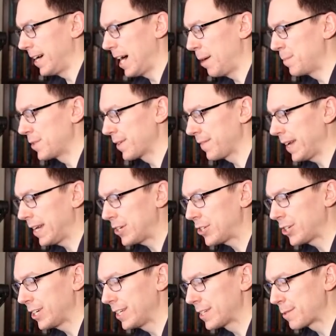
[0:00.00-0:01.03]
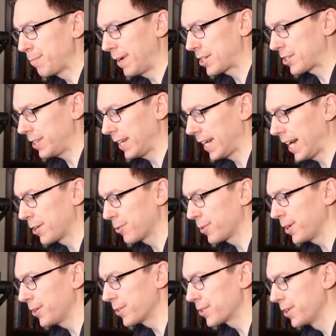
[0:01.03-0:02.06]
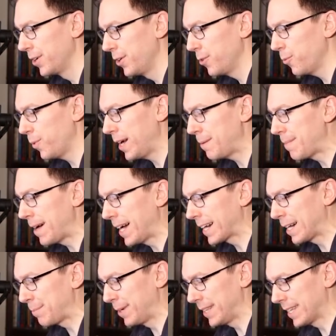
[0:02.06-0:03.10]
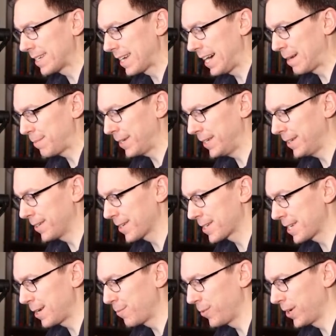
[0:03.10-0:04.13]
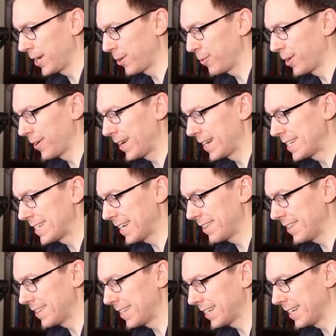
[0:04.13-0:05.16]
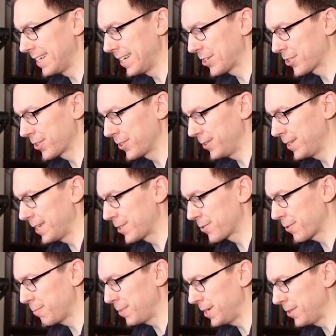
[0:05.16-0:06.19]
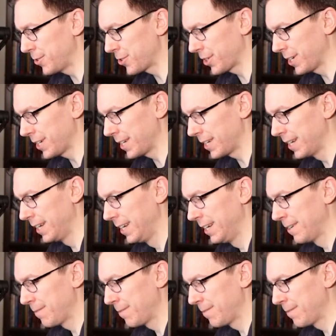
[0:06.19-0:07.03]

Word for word: observations, much like I wrote way back up at the top here somewhere where I said that the conditional distribution